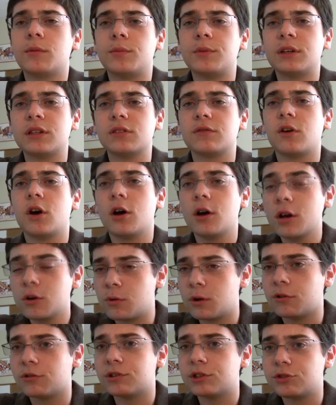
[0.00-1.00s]
but because of
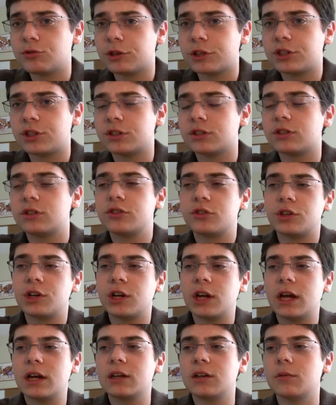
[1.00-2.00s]
hardware restrictions, so
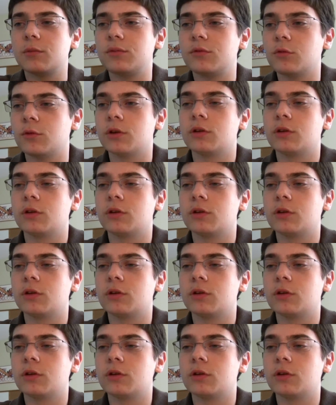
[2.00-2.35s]
you're not going to,